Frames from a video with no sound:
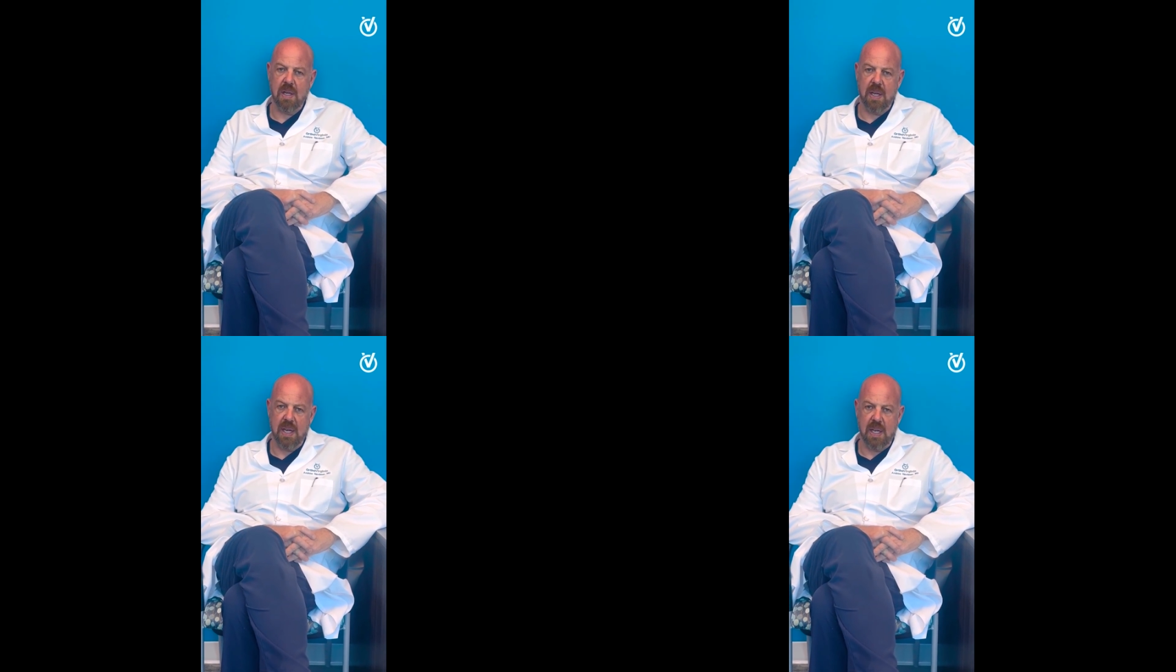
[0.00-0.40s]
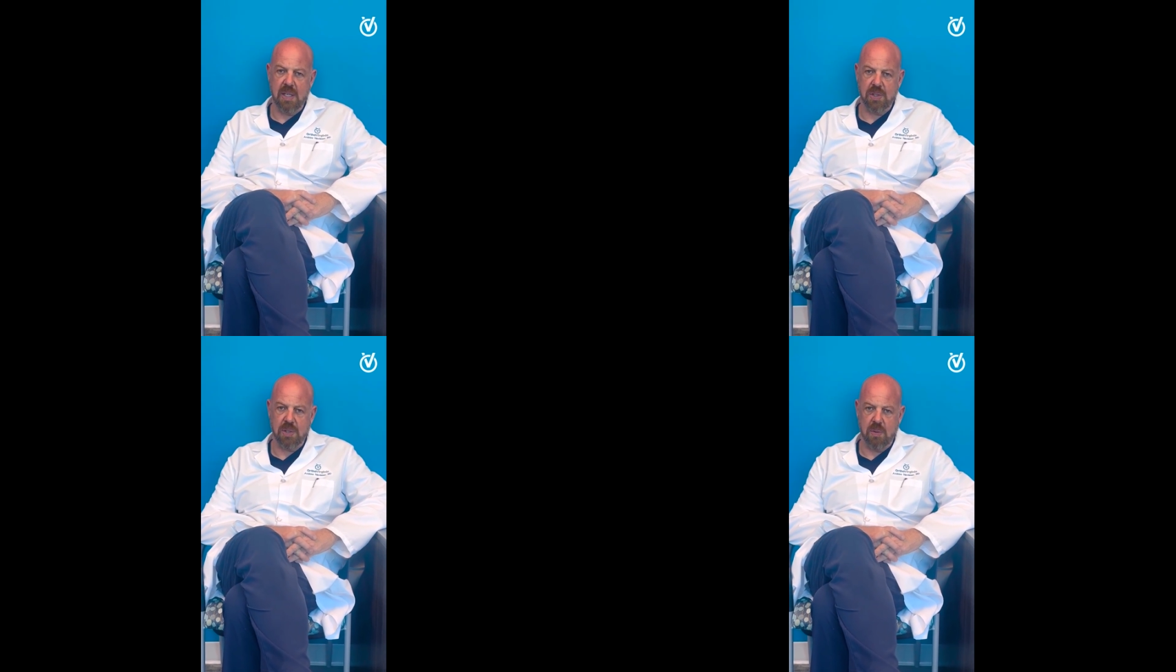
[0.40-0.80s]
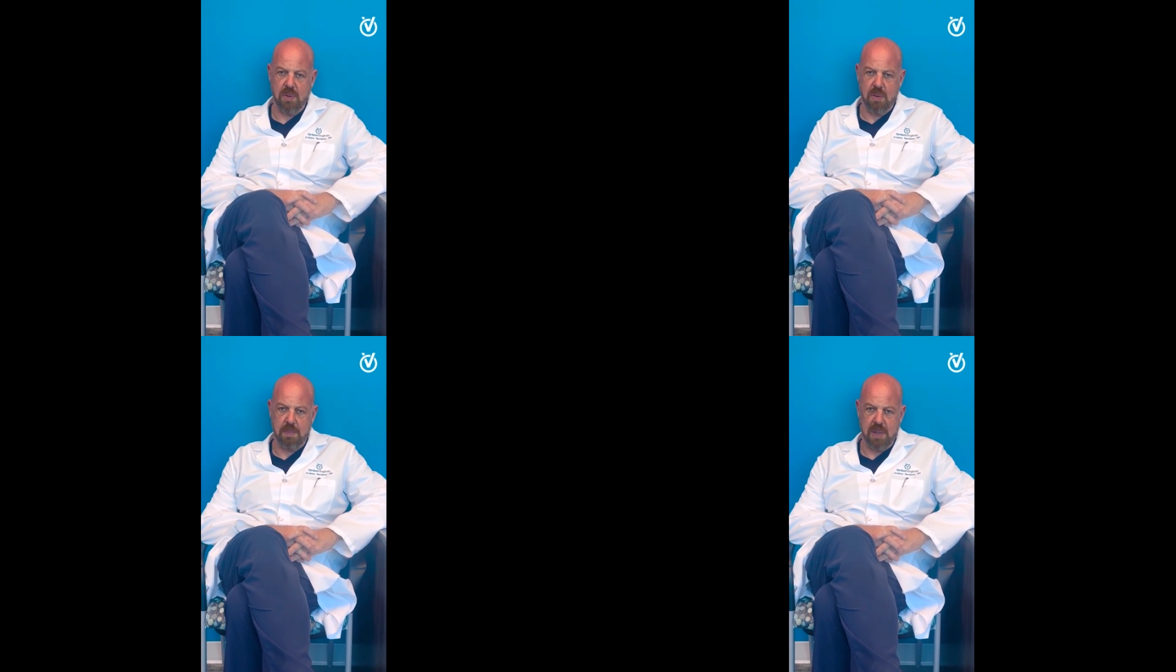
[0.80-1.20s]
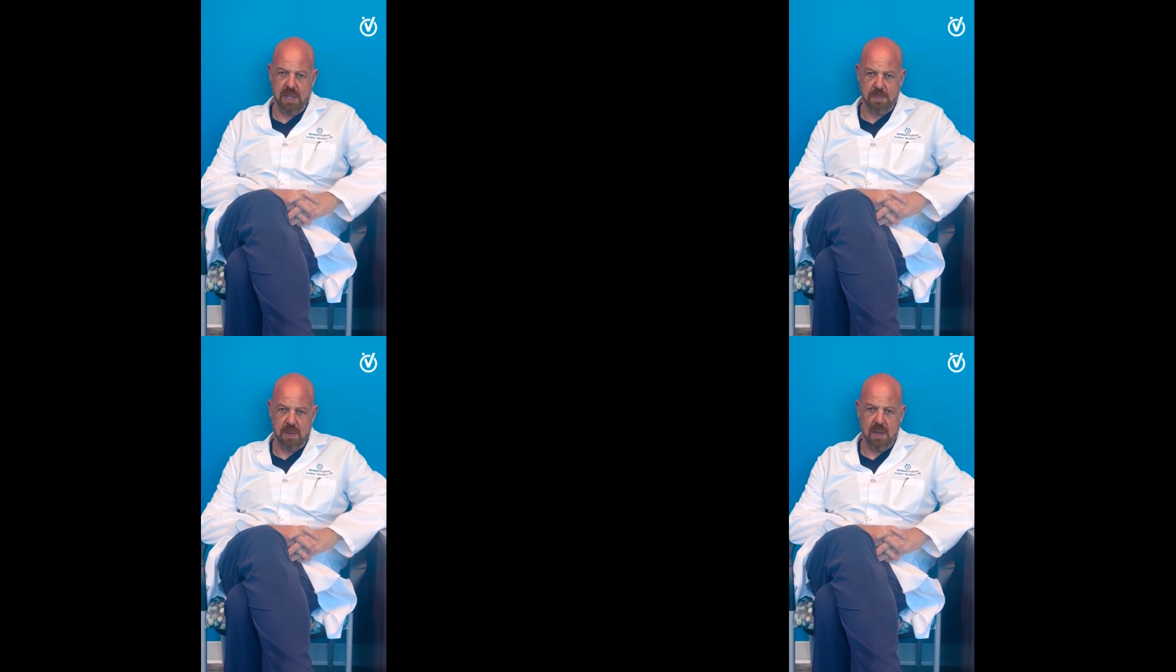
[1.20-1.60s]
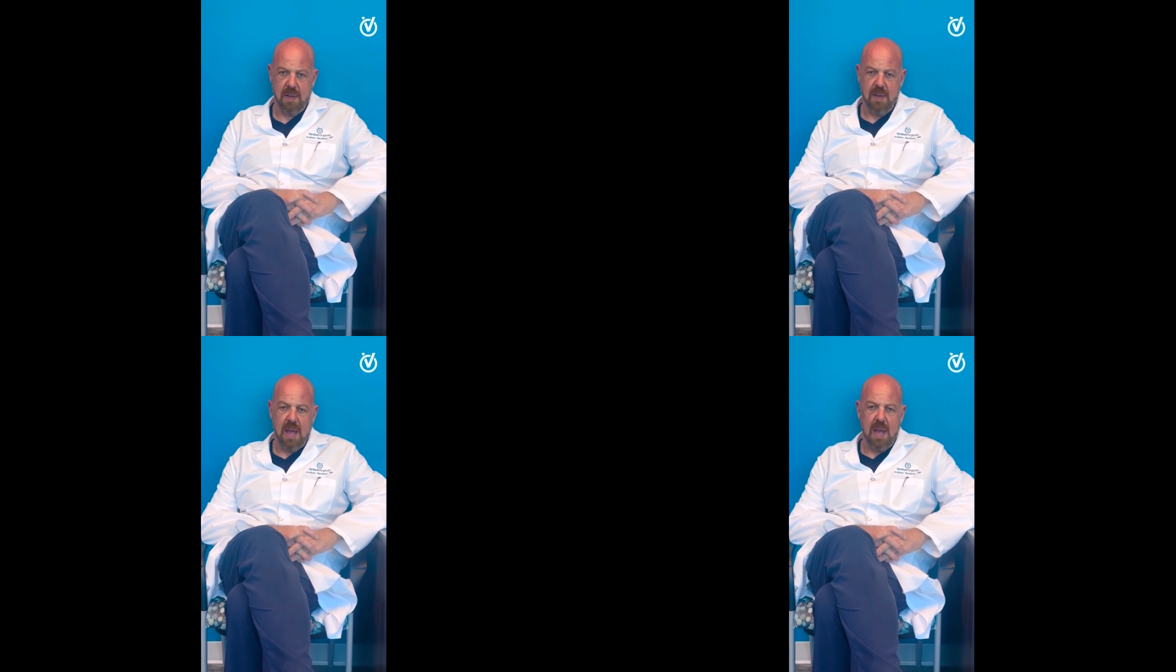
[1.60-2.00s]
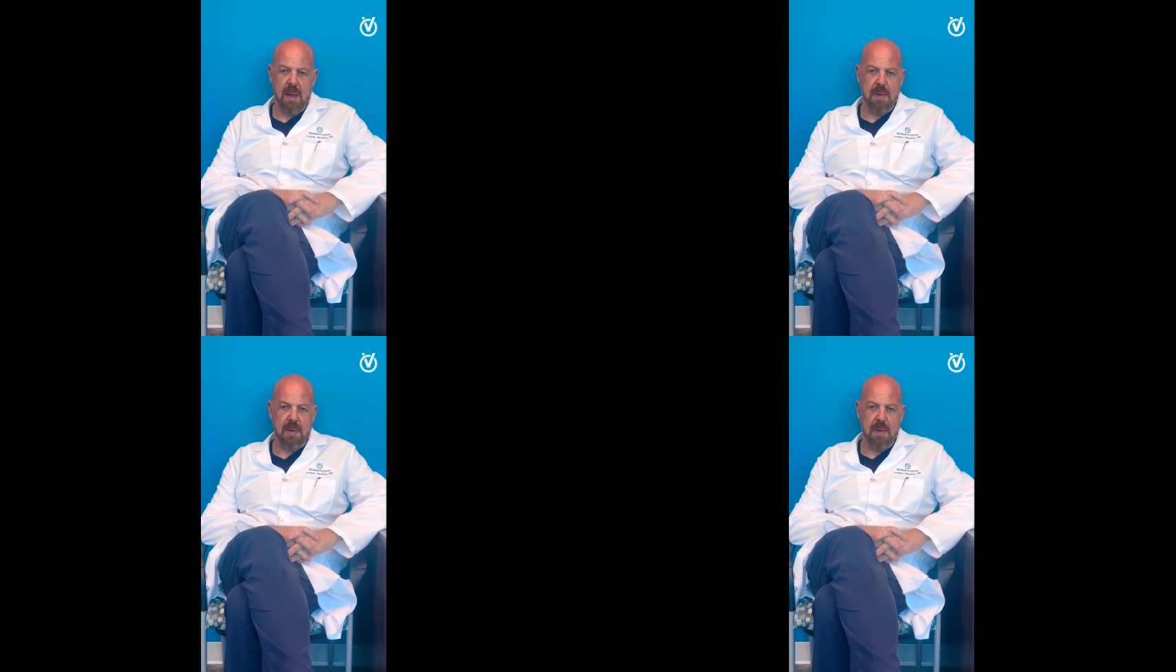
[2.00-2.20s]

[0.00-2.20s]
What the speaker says: getting a shoulder replacement a